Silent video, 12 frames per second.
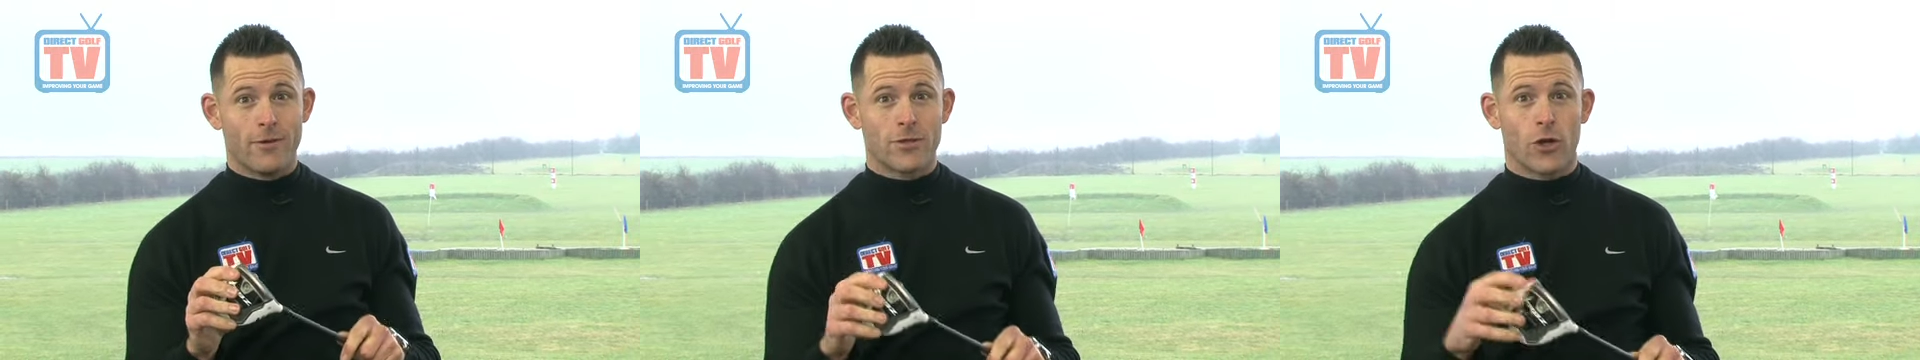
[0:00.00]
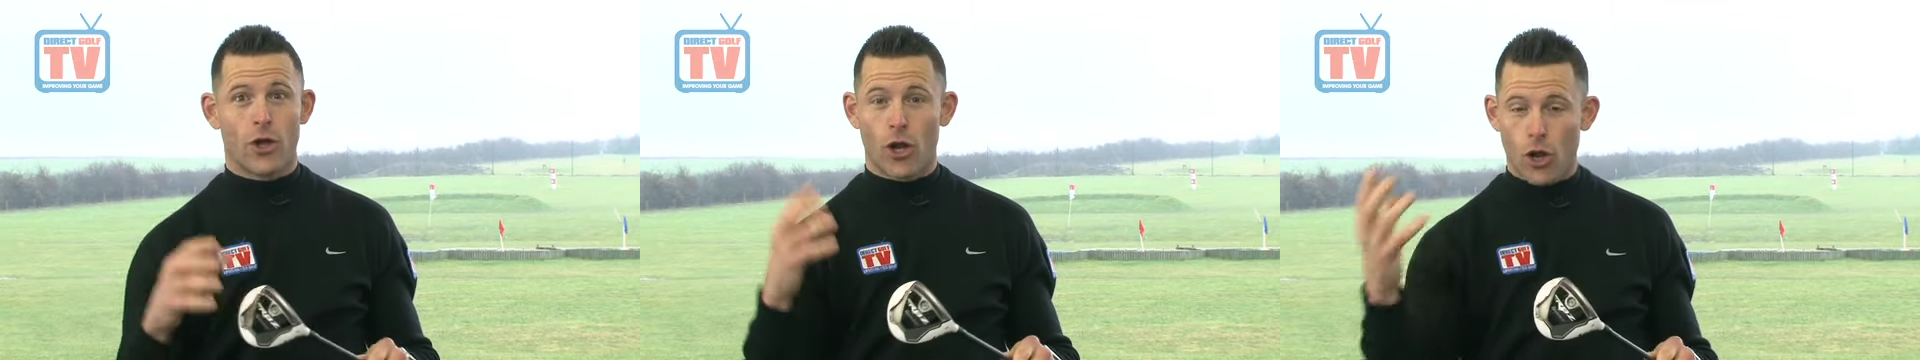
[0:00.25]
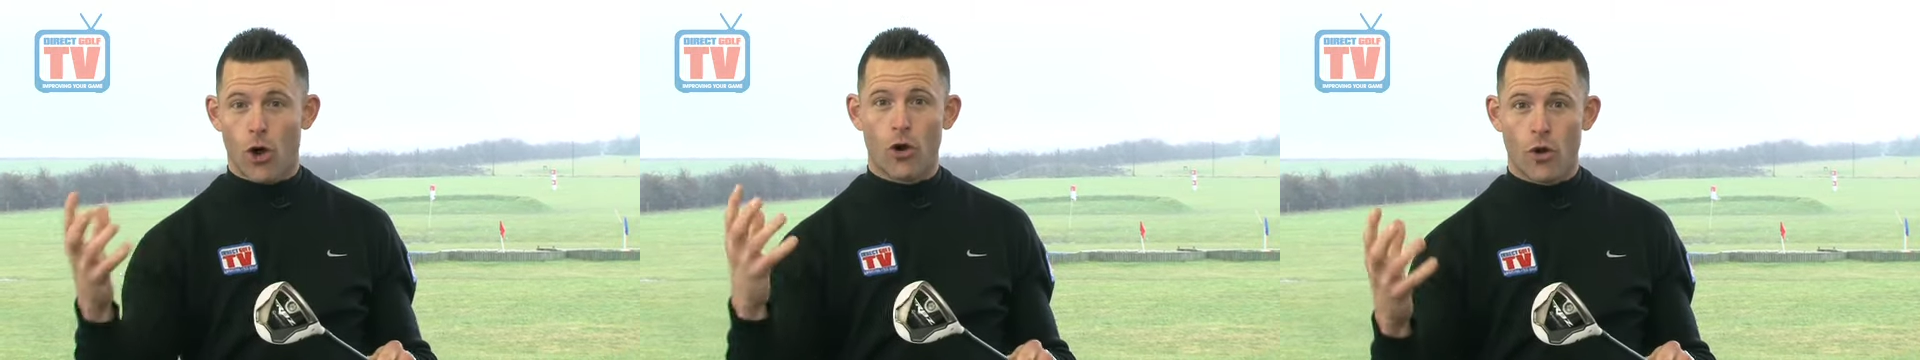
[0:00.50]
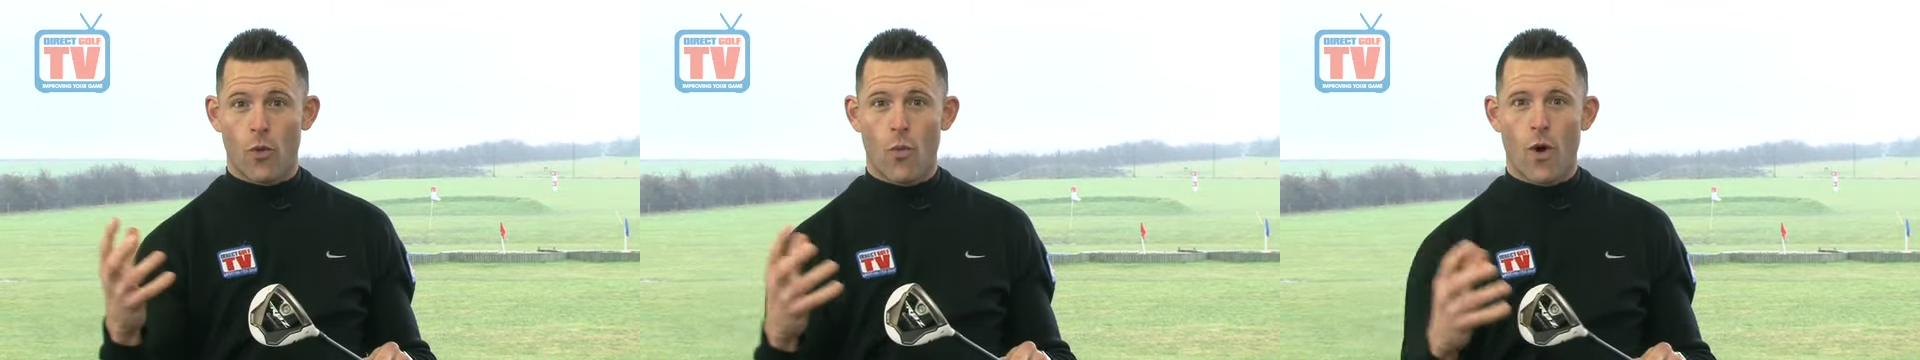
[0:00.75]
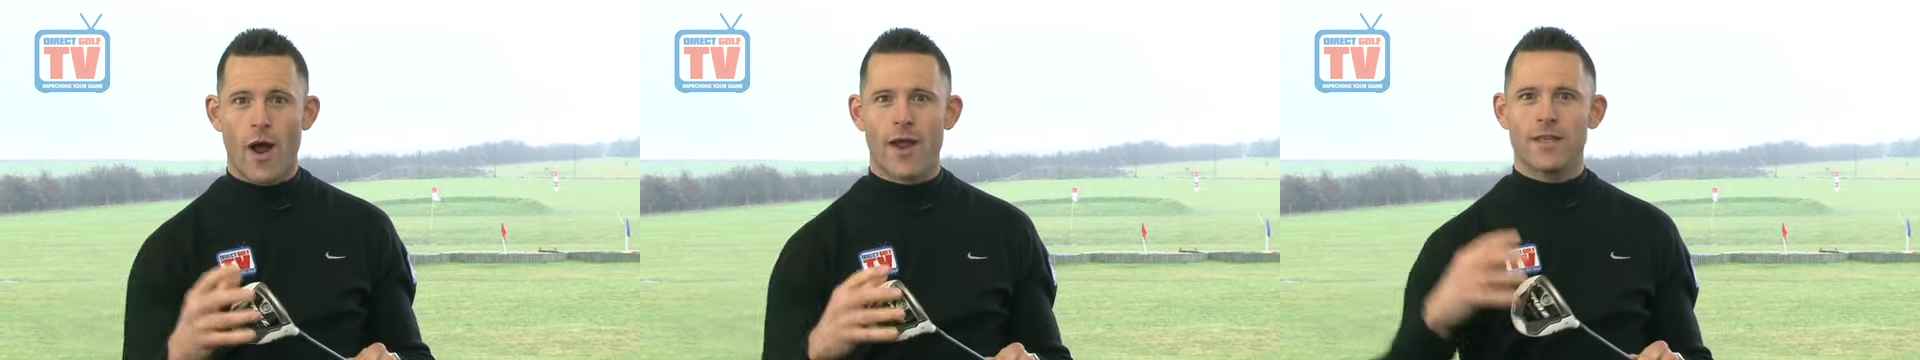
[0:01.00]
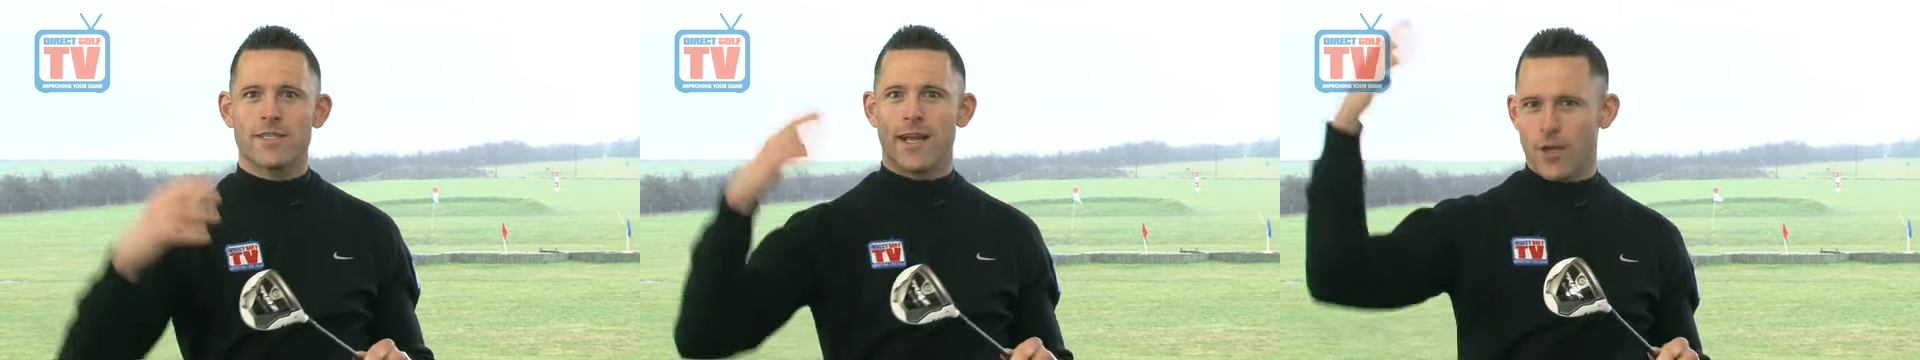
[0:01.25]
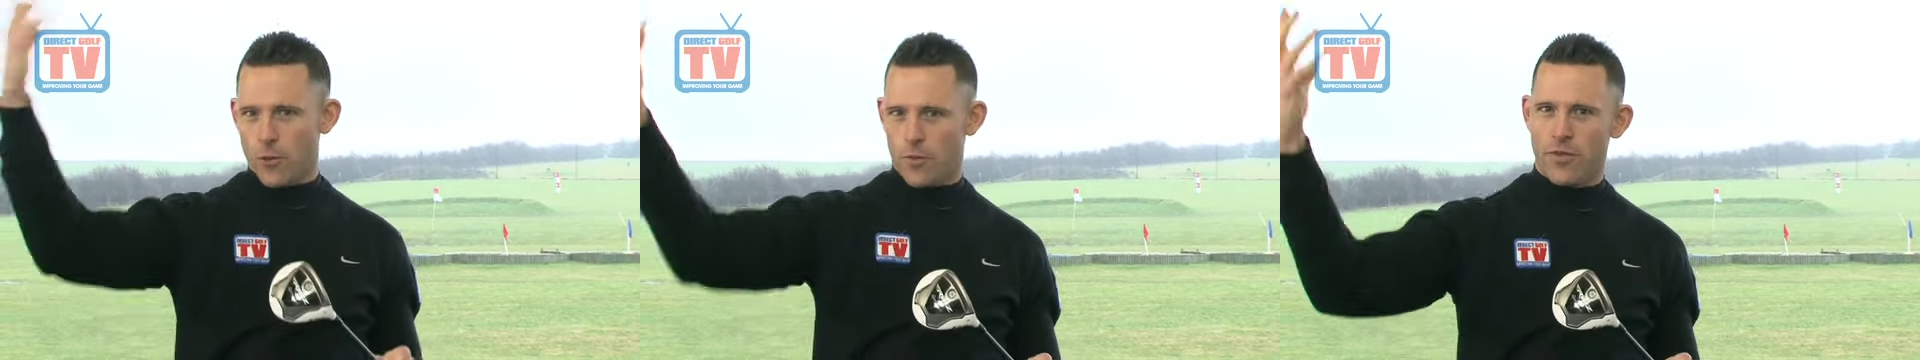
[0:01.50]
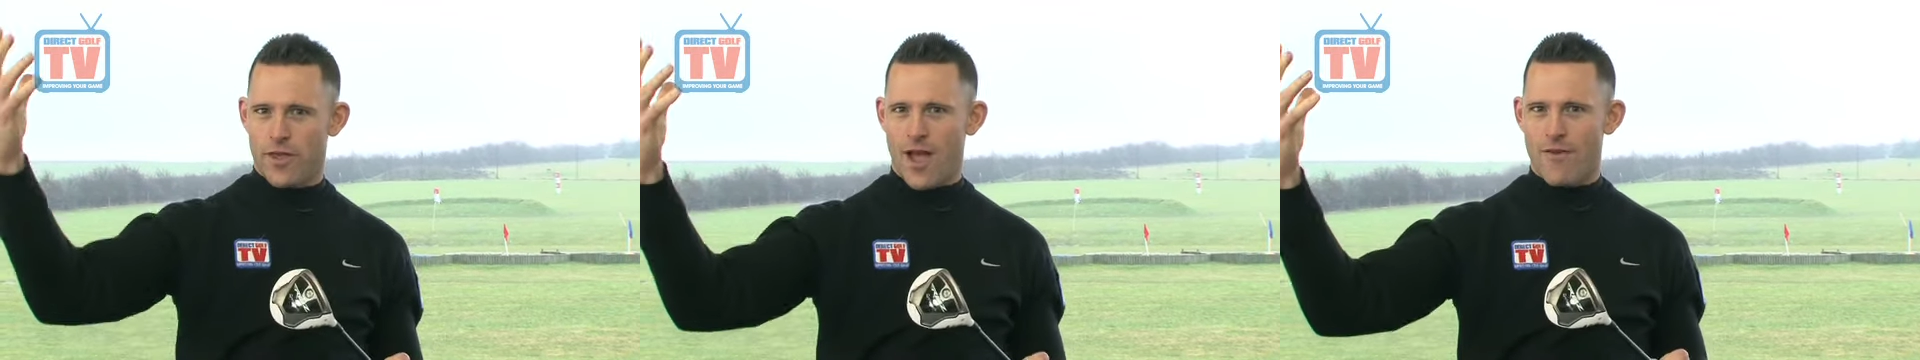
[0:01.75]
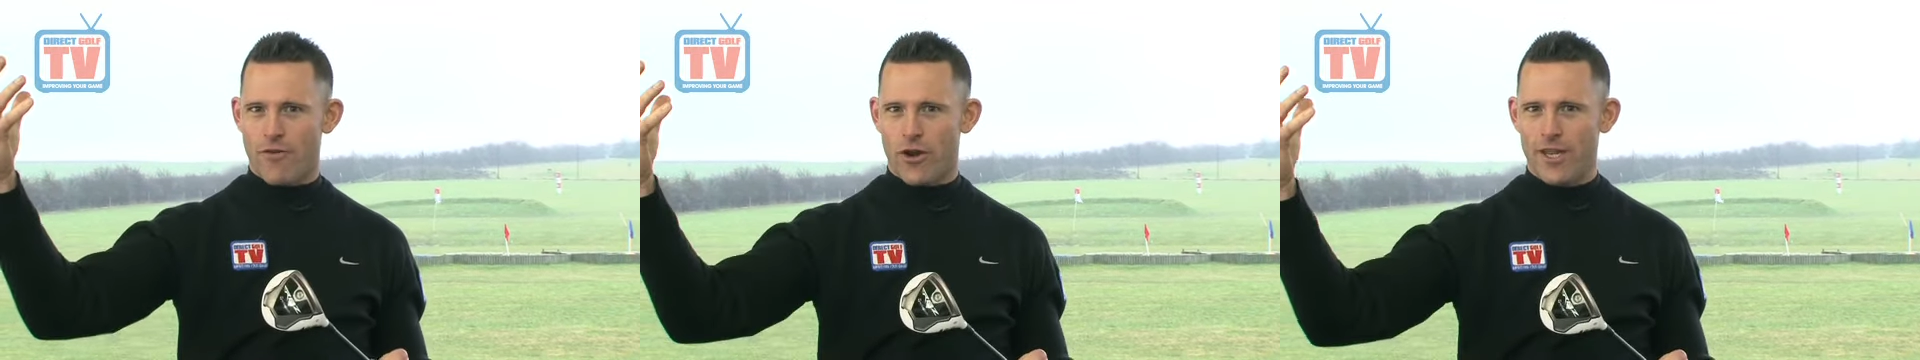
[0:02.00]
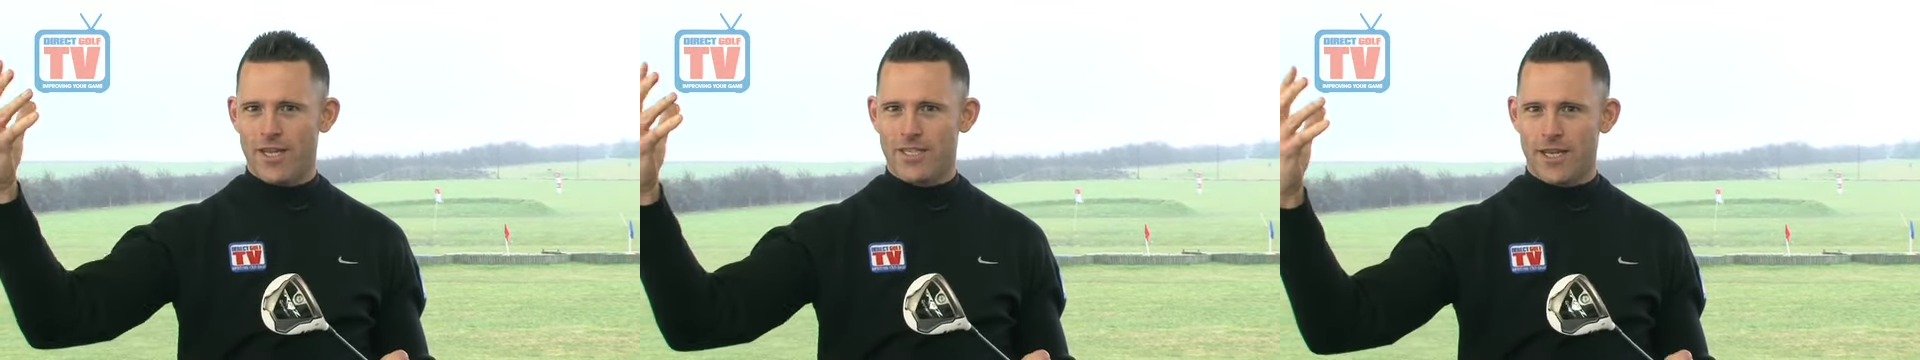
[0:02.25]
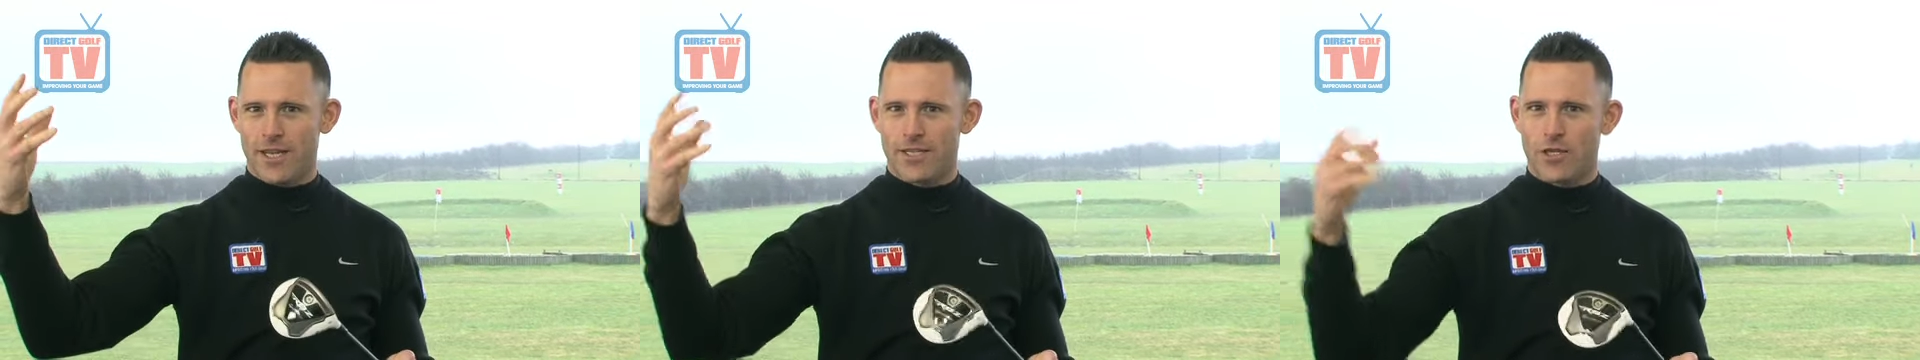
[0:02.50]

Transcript: It's going a long, long way. It's getting up in the air very easily.